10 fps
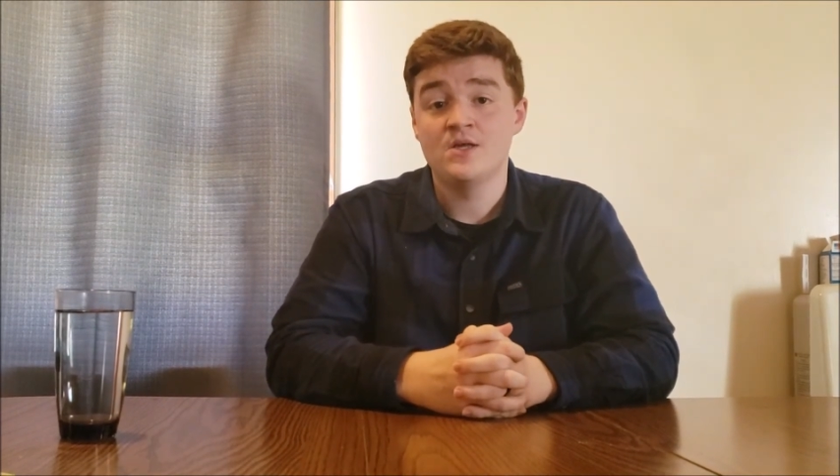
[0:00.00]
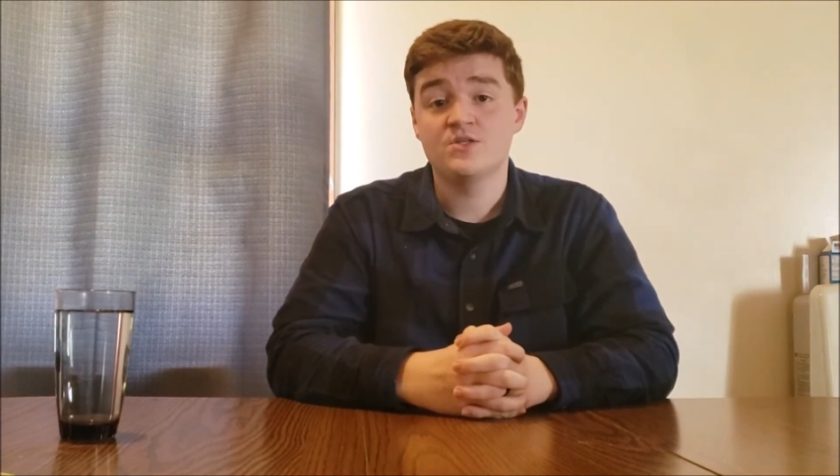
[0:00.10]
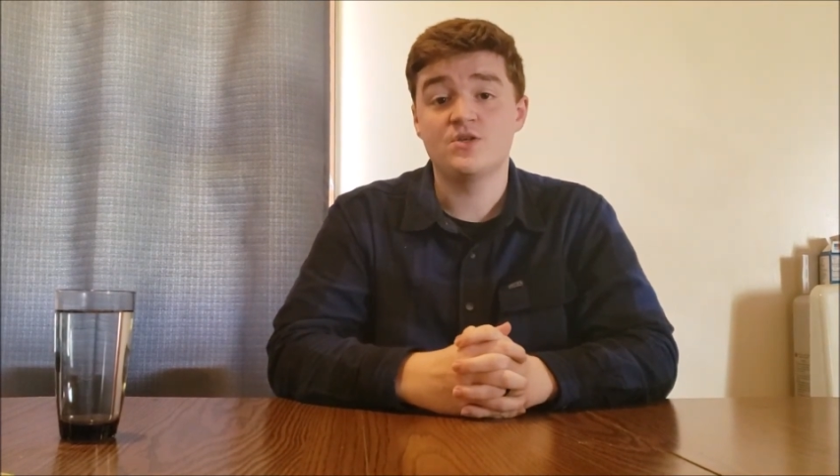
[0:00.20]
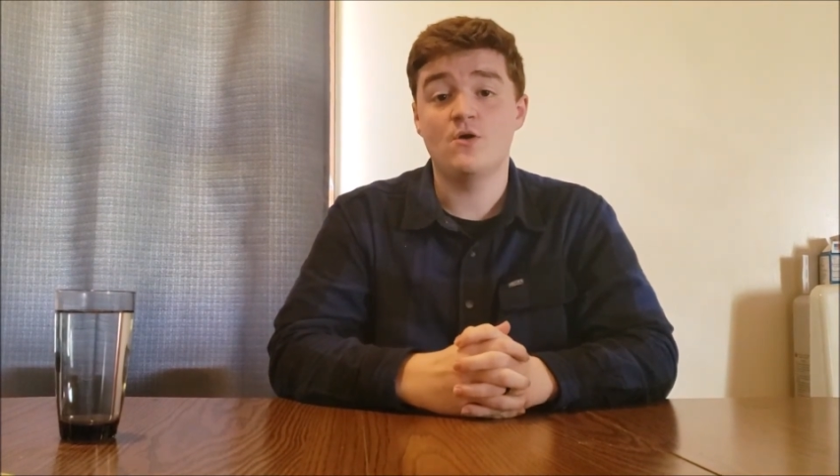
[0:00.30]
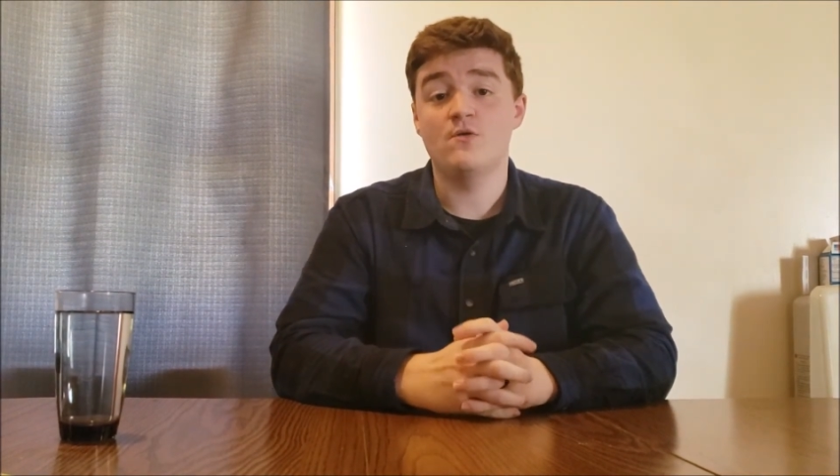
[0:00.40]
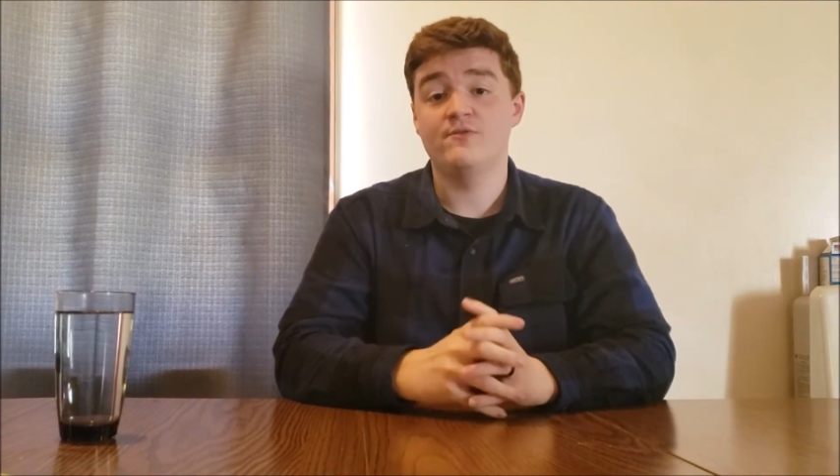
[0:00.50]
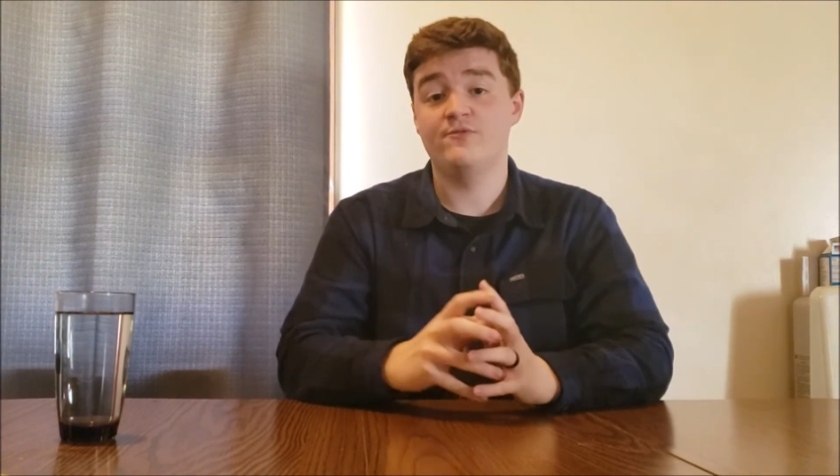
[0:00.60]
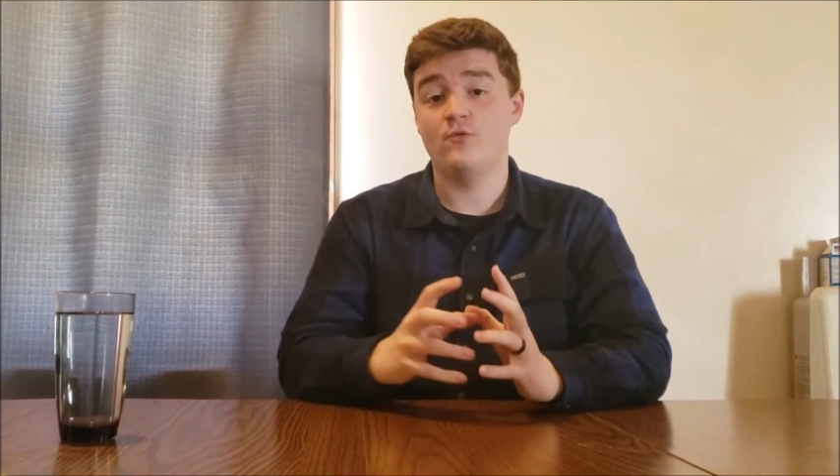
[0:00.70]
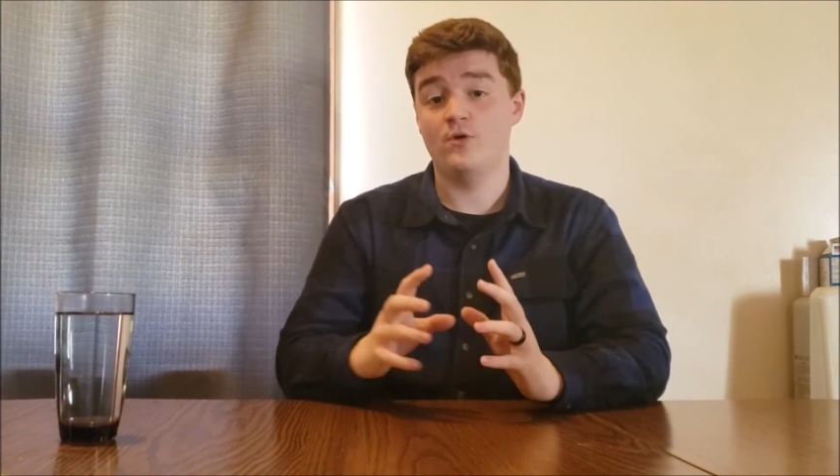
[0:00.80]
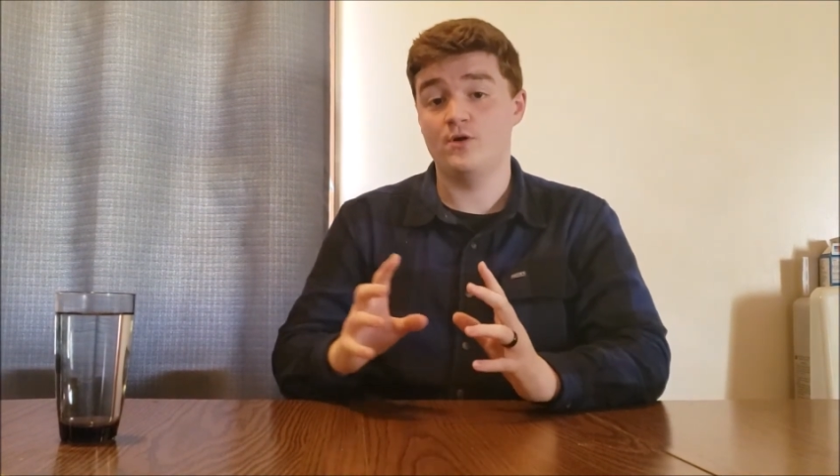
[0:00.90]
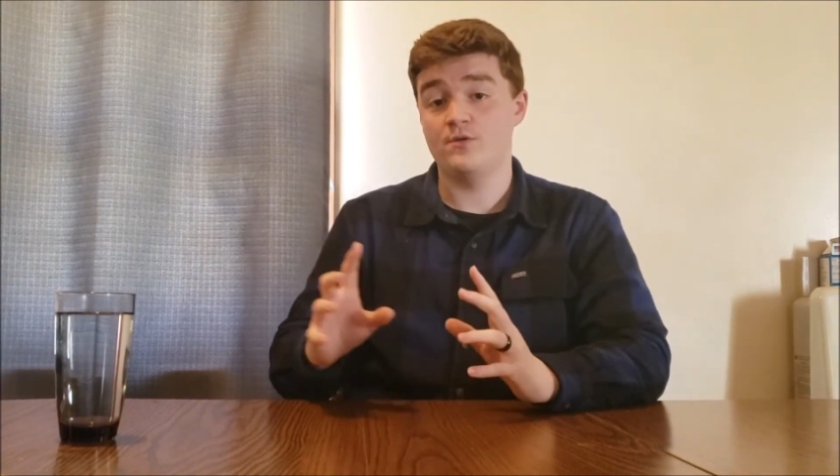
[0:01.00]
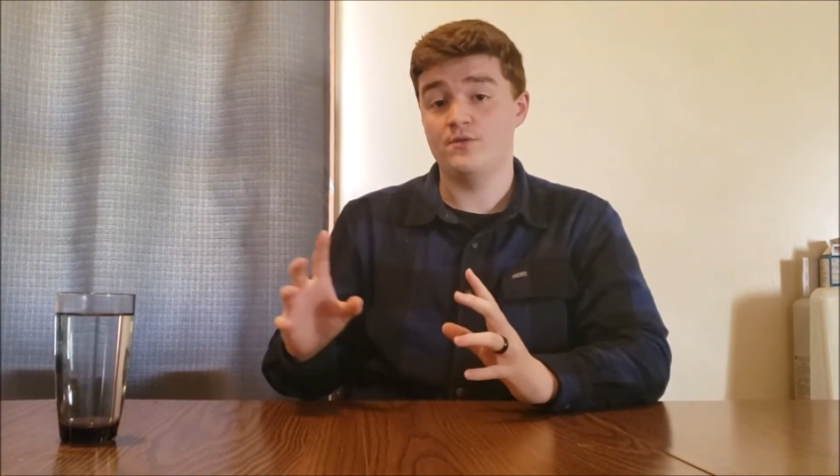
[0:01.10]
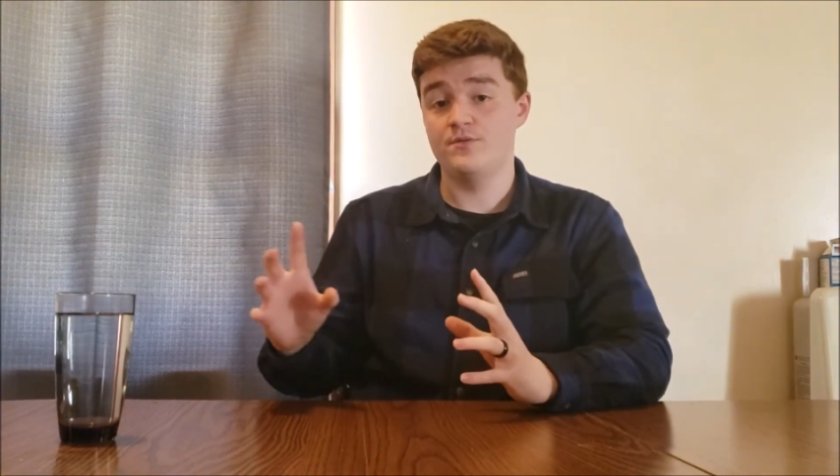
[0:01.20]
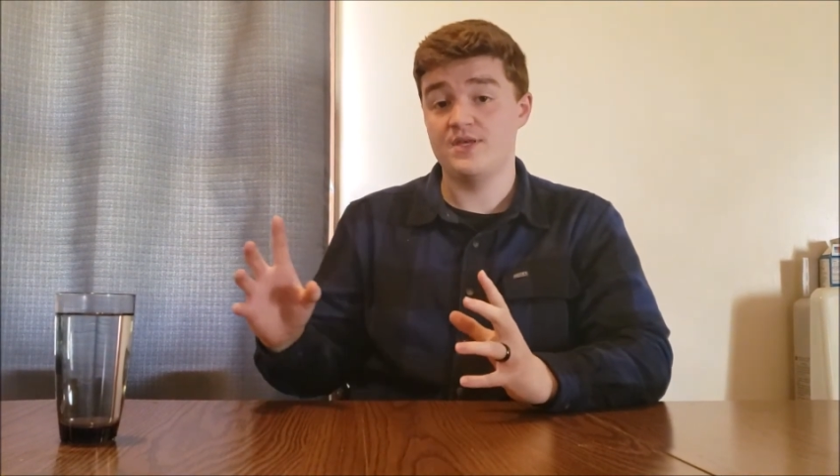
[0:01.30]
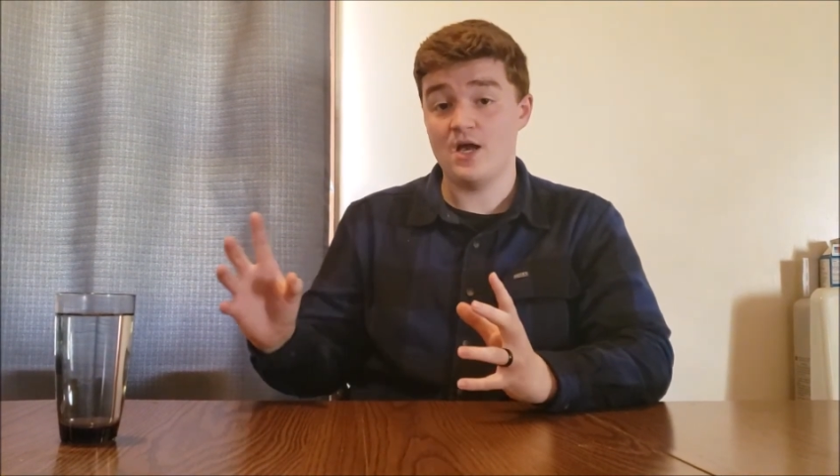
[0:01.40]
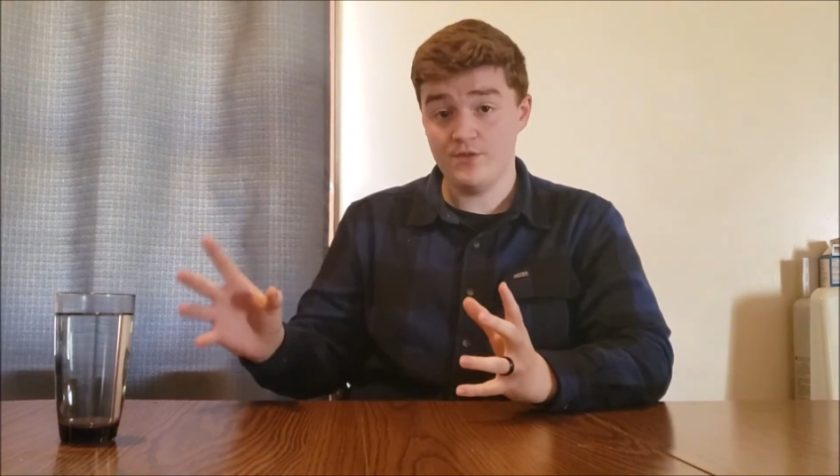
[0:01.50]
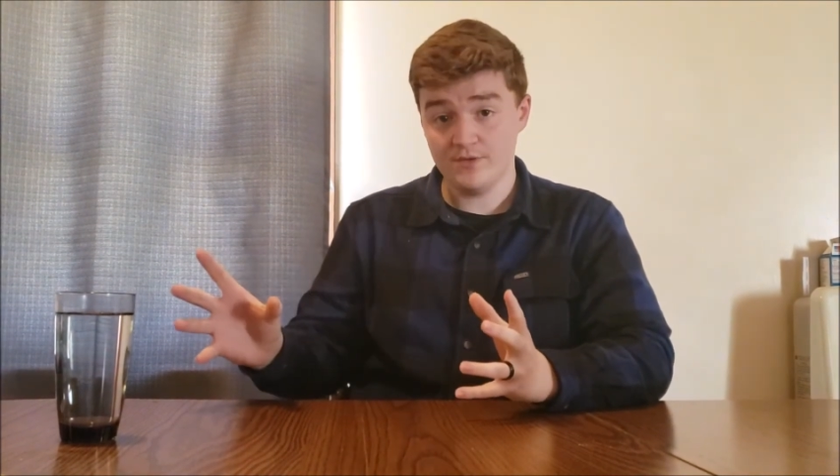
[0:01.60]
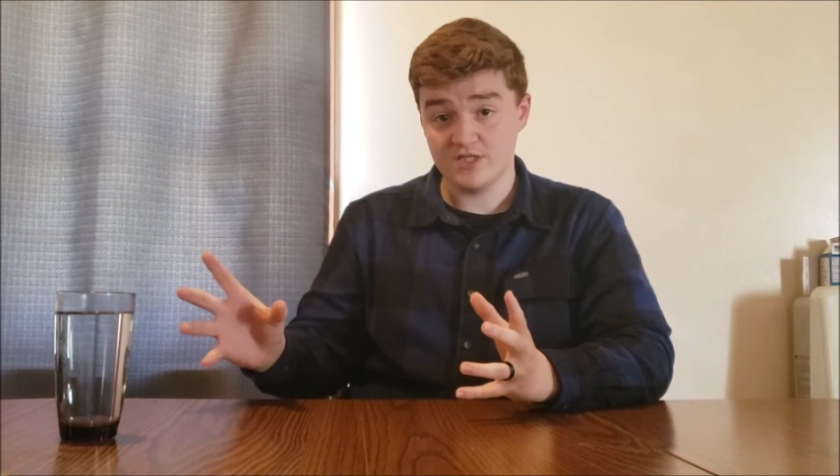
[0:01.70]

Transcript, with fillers: So for the other